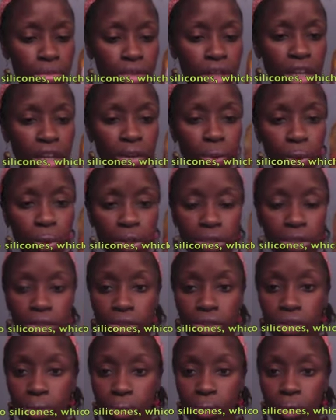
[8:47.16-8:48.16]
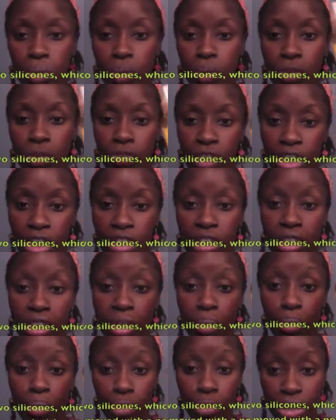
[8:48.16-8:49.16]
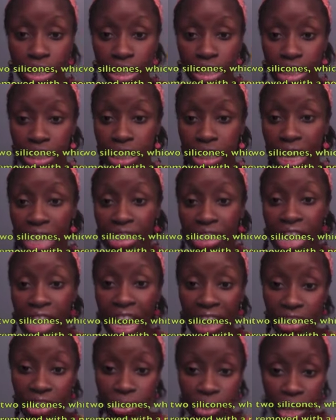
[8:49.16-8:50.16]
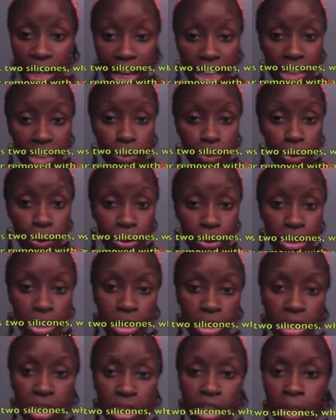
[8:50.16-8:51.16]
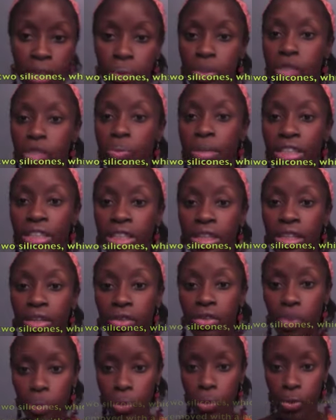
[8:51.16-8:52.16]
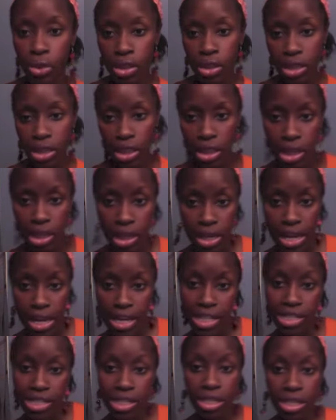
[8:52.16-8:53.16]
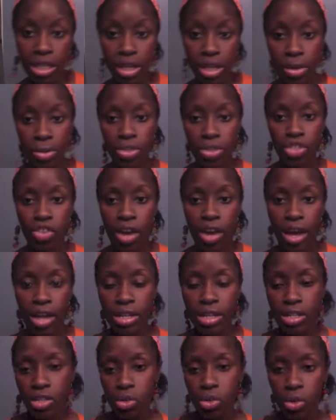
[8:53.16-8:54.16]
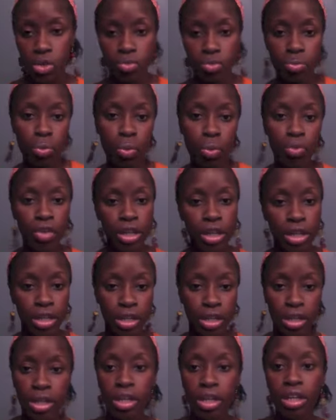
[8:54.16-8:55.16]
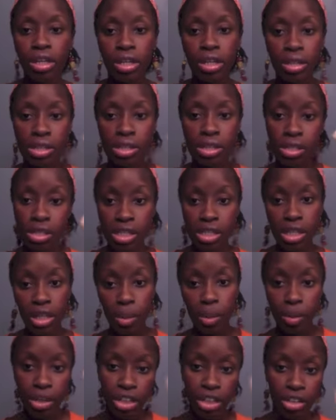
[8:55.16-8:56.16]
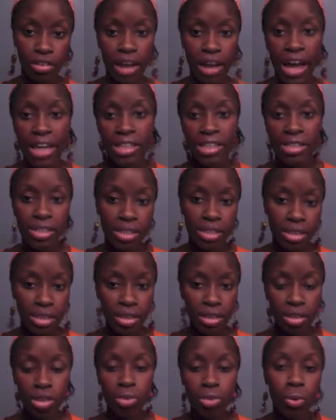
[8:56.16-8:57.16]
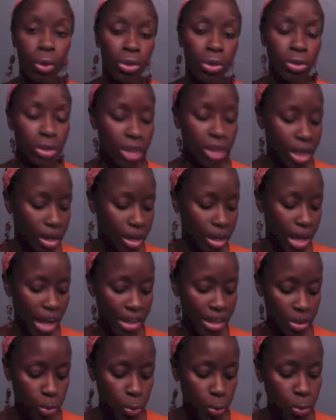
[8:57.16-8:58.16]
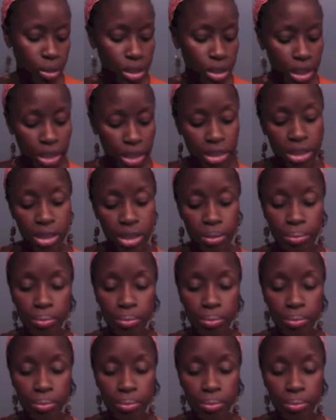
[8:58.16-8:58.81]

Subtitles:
in order to prevent breakage. It has hydrolyzed proteins in it, which basically are the proteins that can get into the hair strand and sort of move in and seal up any cracks and do all those kind of cool things.